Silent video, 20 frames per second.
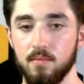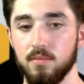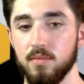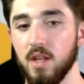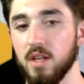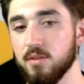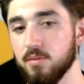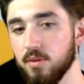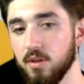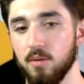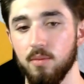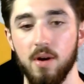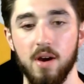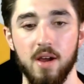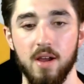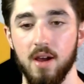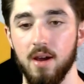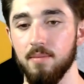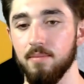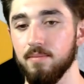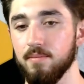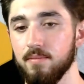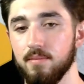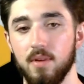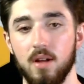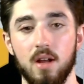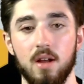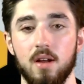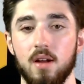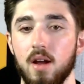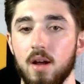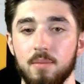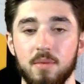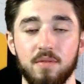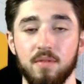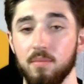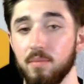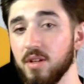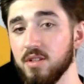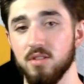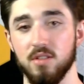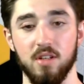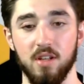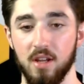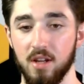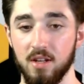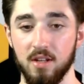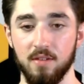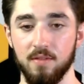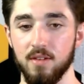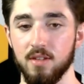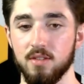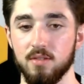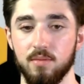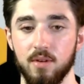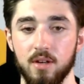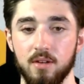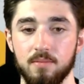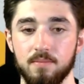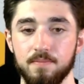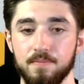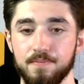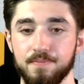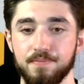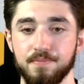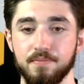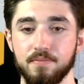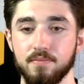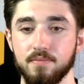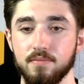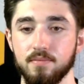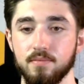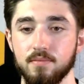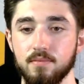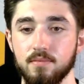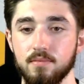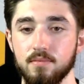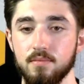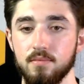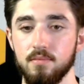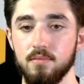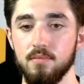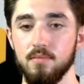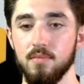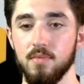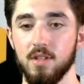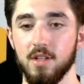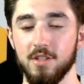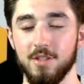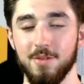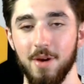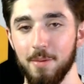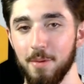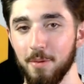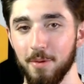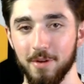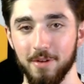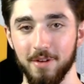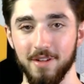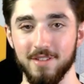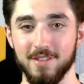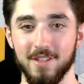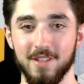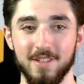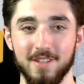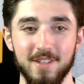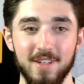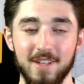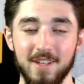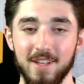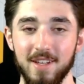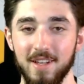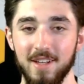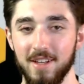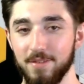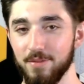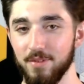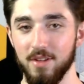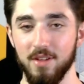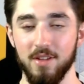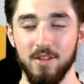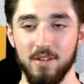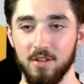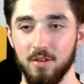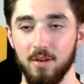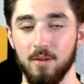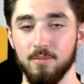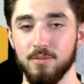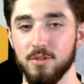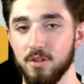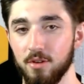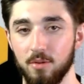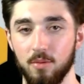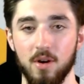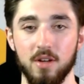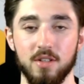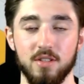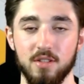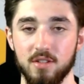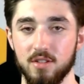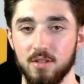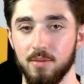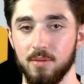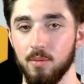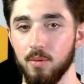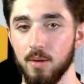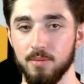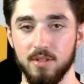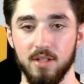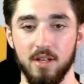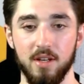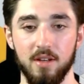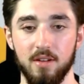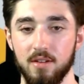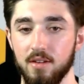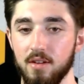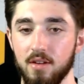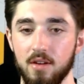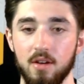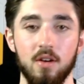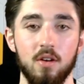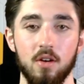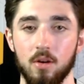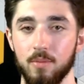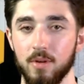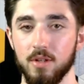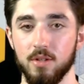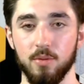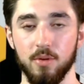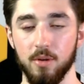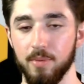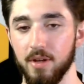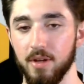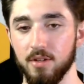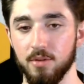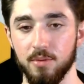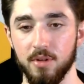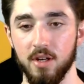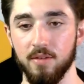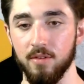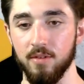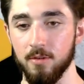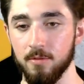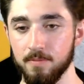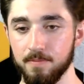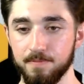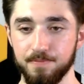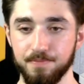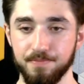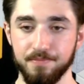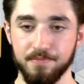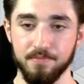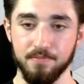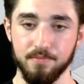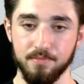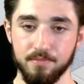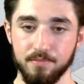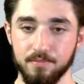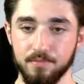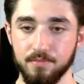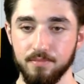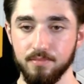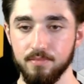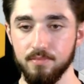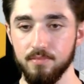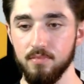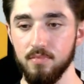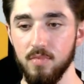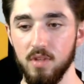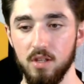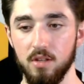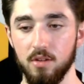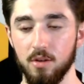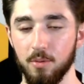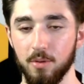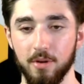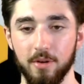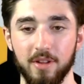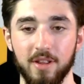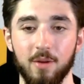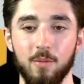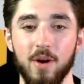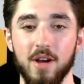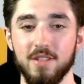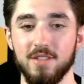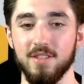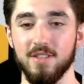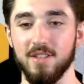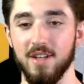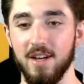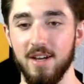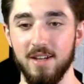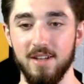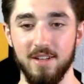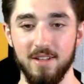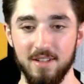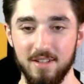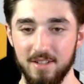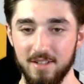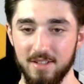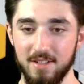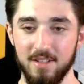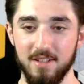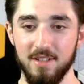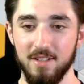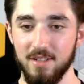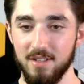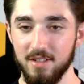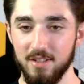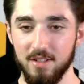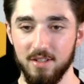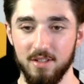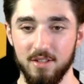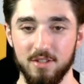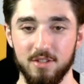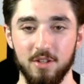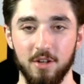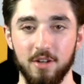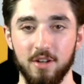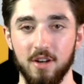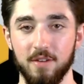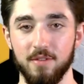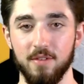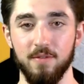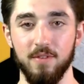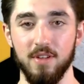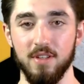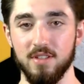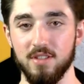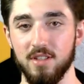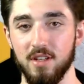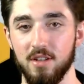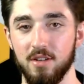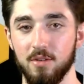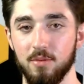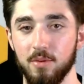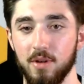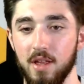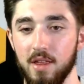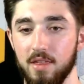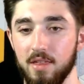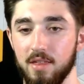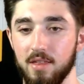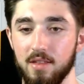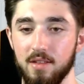That's really why I'm even mentioning any of this, right? Because you might be wondering, it's like, I'm sure you're watching this on my website, on my Twitter page or whatever. You're wondering, like, why is this guy starting off the VSL with,